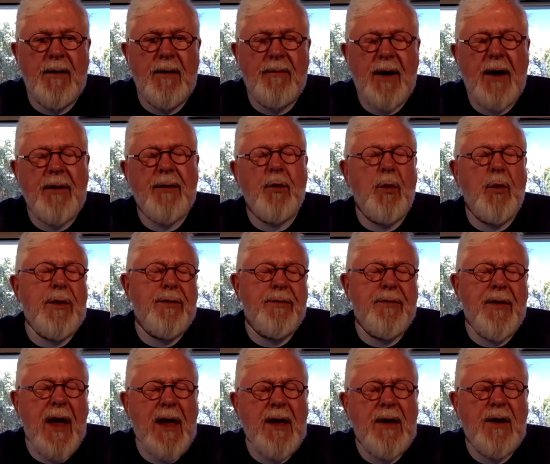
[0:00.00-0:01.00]
Father, we
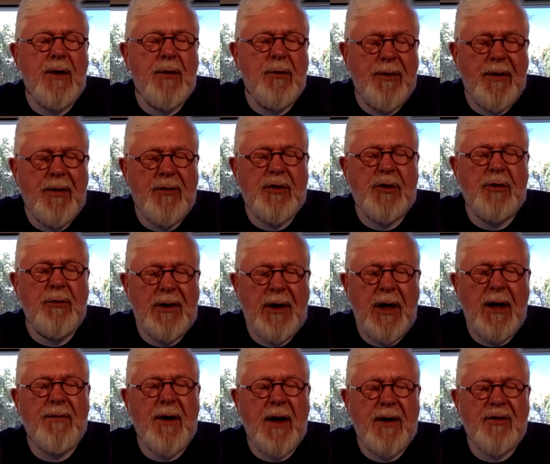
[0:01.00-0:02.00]
thank you that you
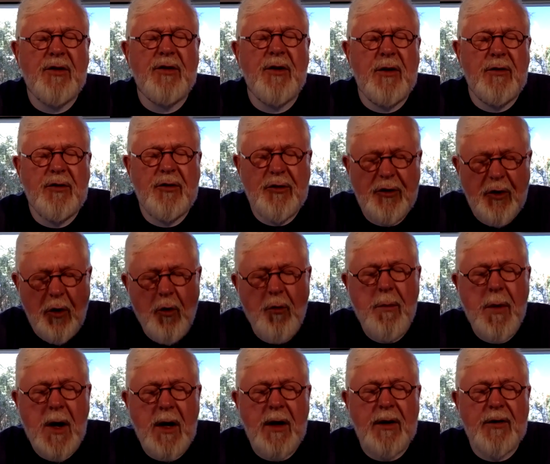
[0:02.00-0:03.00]
love us so
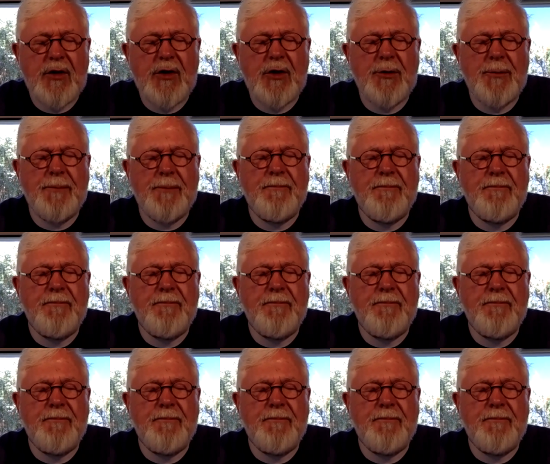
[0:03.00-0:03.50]
much